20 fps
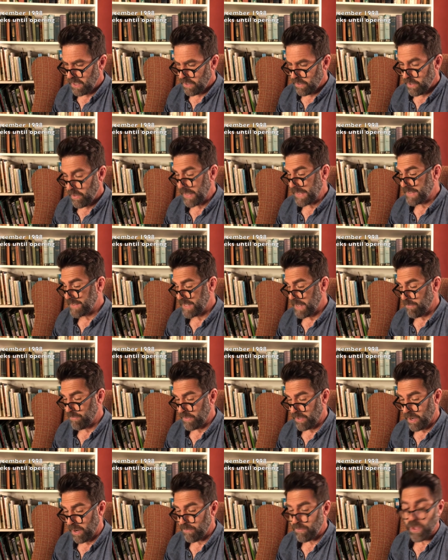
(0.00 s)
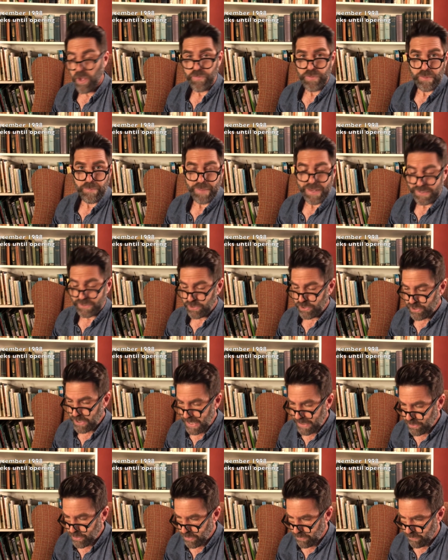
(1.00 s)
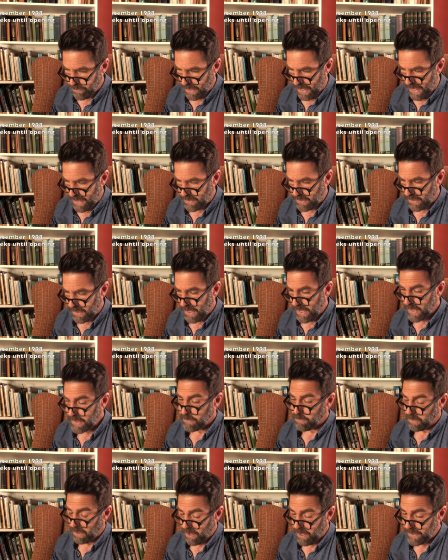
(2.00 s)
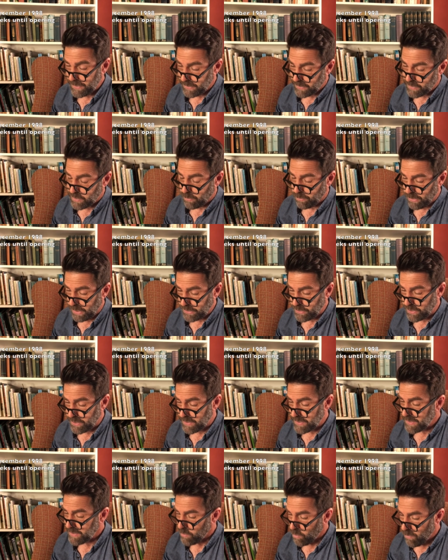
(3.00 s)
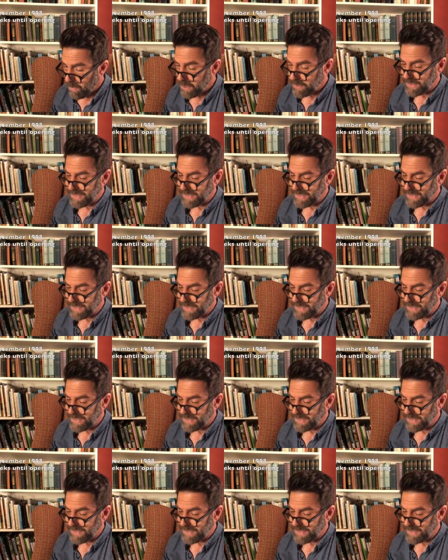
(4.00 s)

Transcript: though I accept that I'm not the best judge of that, as blindness to prejudice is almost